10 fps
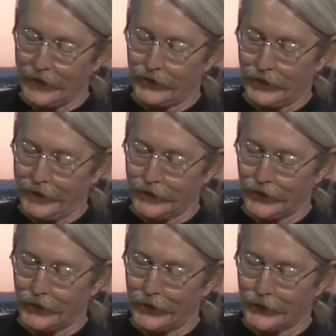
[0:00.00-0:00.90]

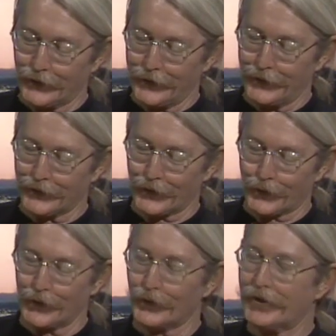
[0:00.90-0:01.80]
So there's a
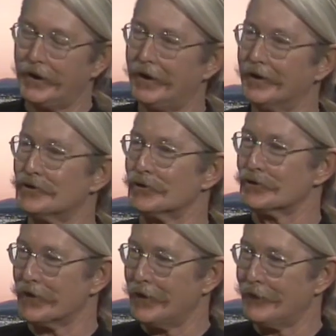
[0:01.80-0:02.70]
real
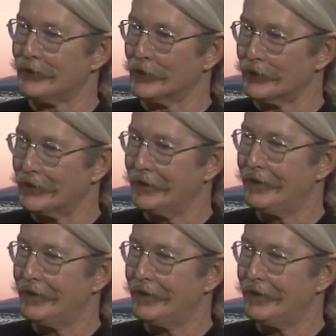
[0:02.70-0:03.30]
conscious effort.